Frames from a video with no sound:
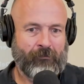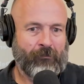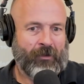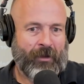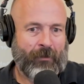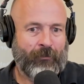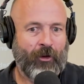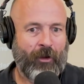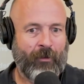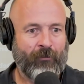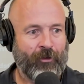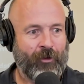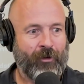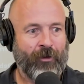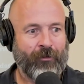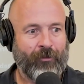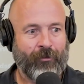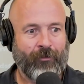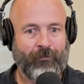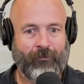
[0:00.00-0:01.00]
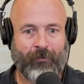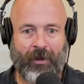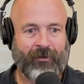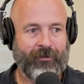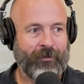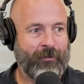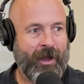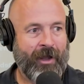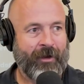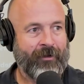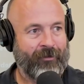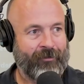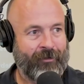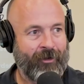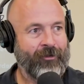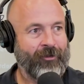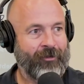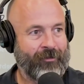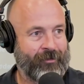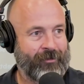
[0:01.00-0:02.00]
sometimes you got to make some hard
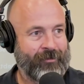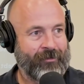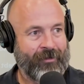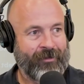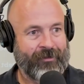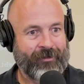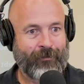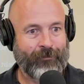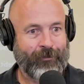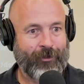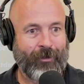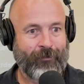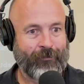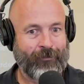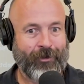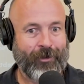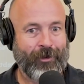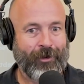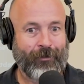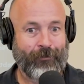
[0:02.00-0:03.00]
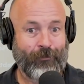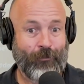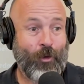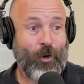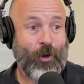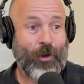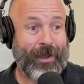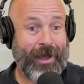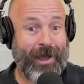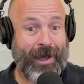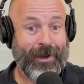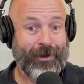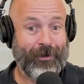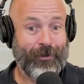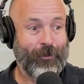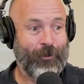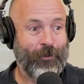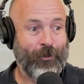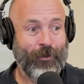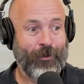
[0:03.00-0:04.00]
decisions, and sometimes you got to work
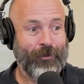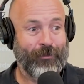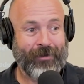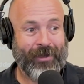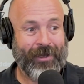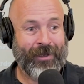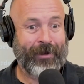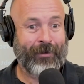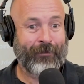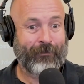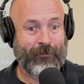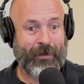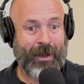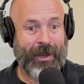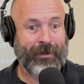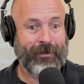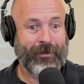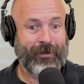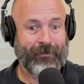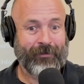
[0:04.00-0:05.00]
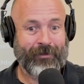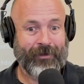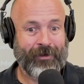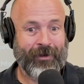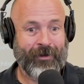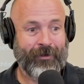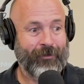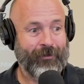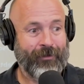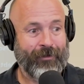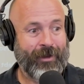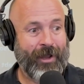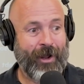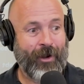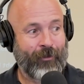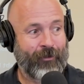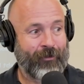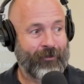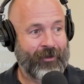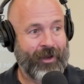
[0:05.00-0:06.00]
harder or go
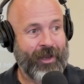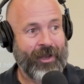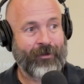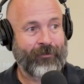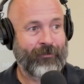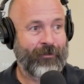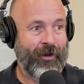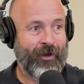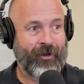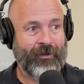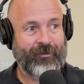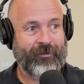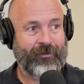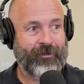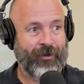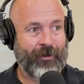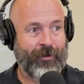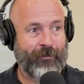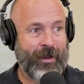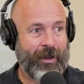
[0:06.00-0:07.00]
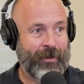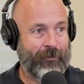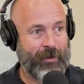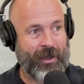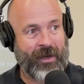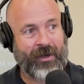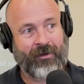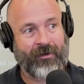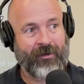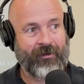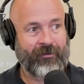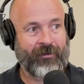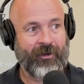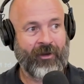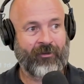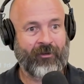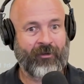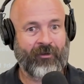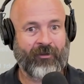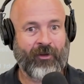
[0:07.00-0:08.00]
and seek advice to make better
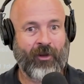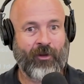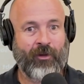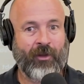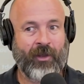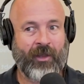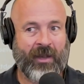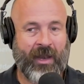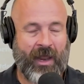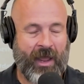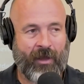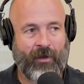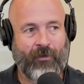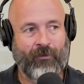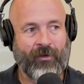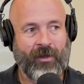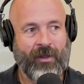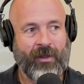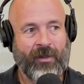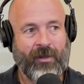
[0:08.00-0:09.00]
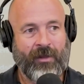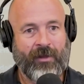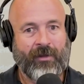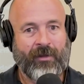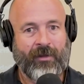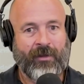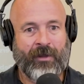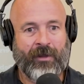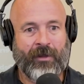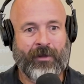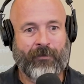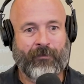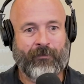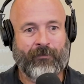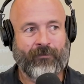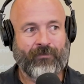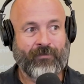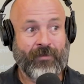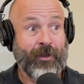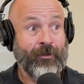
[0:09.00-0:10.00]
decisions, so you can have
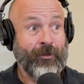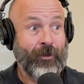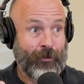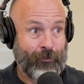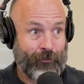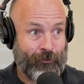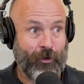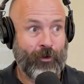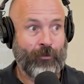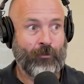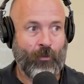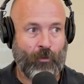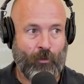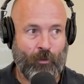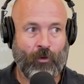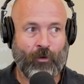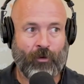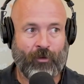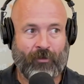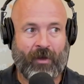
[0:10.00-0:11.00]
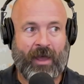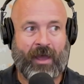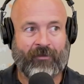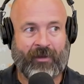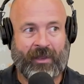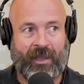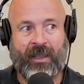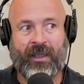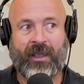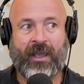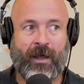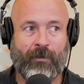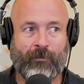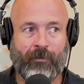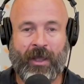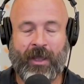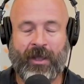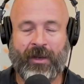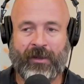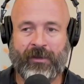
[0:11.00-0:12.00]
the deferred reward of having income
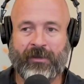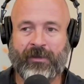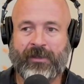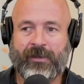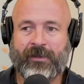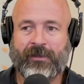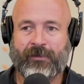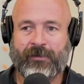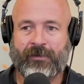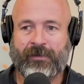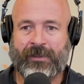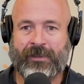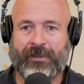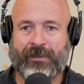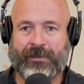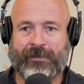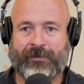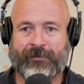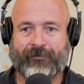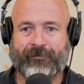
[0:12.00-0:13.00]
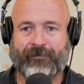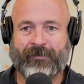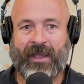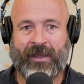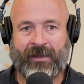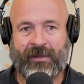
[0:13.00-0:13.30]
later. I